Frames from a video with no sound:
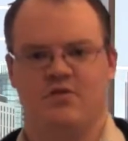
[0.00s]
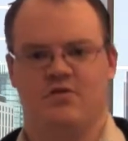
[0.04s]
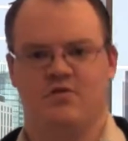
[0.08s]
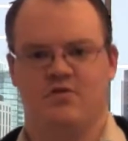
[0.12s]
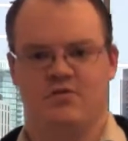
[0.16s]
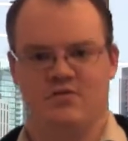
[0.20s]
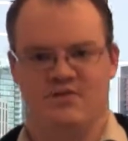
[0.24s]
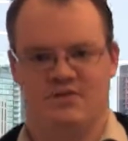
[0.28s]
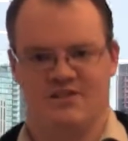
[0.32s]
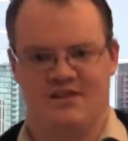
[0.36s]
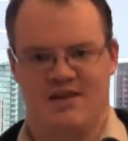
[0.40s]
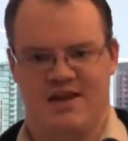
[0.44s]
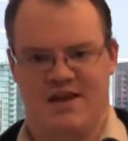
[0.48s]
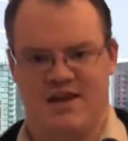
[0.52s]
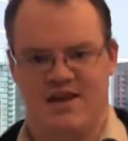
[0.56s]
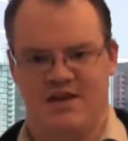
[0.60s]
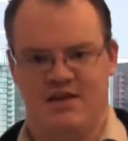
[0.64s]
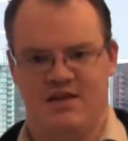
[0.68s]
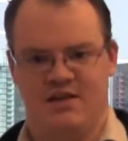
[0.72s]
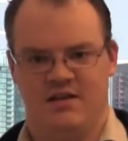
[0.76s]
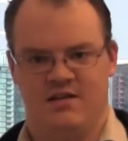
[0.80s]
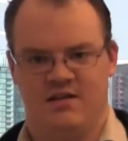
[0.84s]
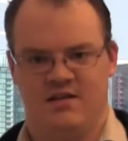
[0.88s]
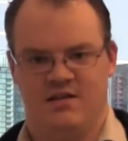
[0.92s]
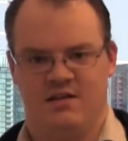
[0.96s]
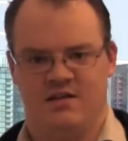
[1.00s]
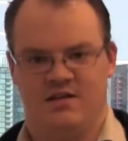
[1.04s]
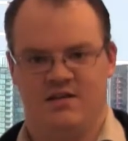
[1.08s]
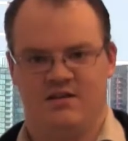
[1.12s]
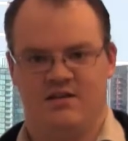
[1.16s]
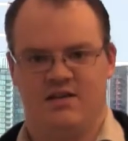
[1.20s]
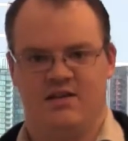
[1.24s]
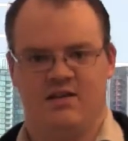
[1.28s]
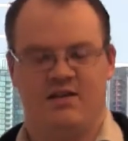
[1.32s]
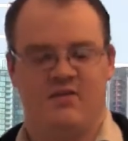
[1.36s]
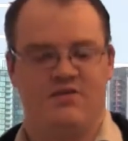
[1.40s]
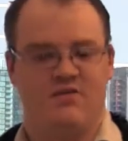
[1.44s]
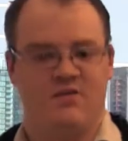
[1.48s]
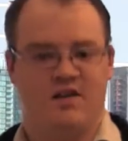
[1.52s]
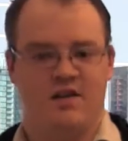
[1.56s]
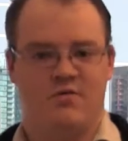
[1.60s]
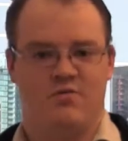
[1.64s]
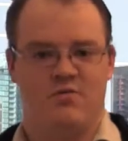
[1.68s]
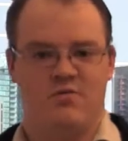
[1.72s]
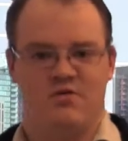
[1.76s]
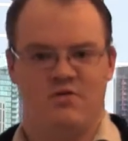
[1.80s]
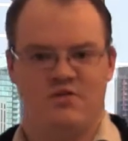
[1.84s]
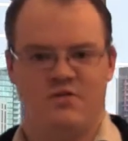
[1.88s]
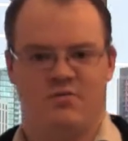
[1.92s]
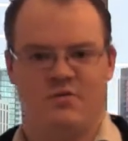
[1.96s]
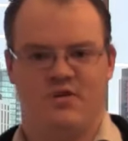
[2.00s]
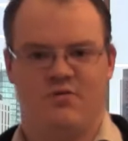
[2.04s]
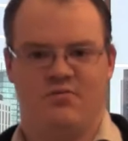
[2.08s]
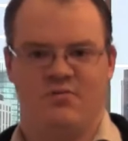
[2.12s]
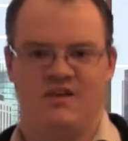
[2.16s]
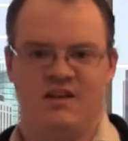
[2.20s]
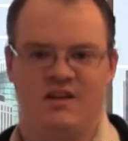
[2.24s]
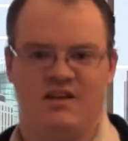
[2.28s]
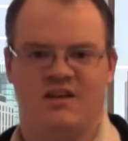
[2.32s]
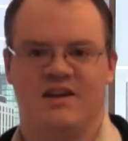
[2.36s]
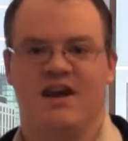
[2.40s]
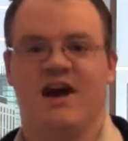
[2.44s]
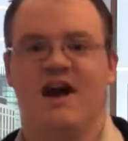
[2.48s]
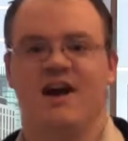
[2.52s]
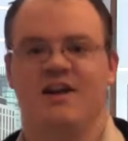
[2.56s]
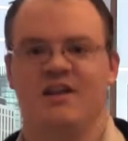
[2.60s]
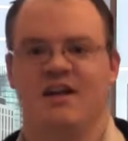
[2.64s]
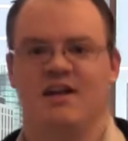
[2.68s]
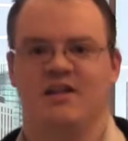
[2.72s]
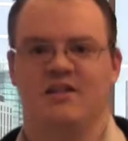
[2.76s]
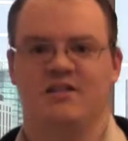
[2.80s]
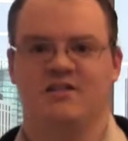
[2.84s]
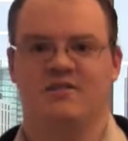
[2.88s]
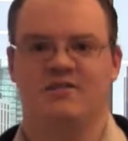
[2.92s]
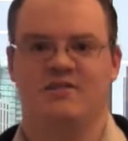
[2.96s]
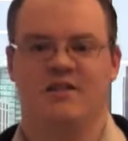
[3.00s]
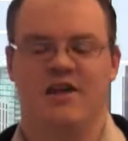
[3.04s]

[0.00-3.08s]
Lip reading: who say that if they were to be reincarnated,